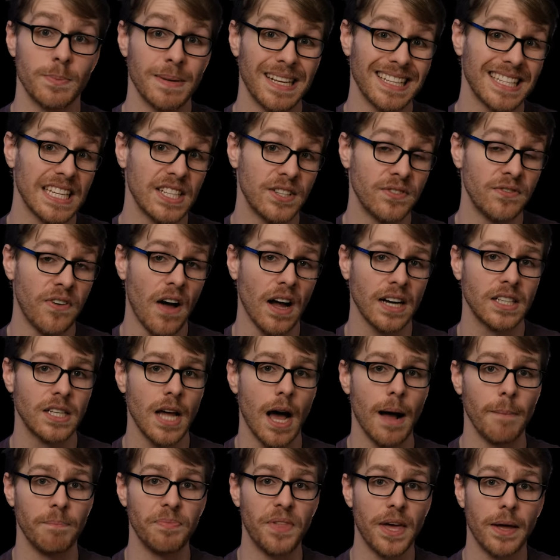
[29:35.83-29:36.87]
because it's fucked
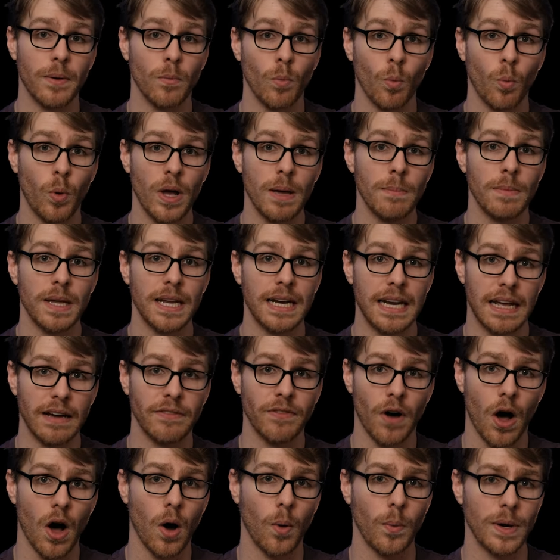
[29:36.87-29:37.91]
up that women
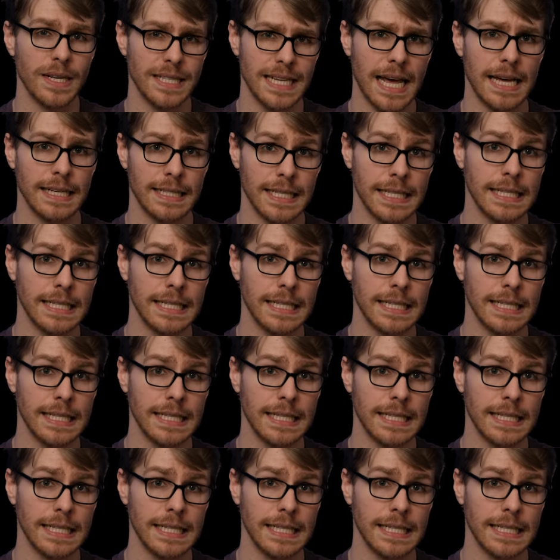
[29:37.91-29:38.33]
have always had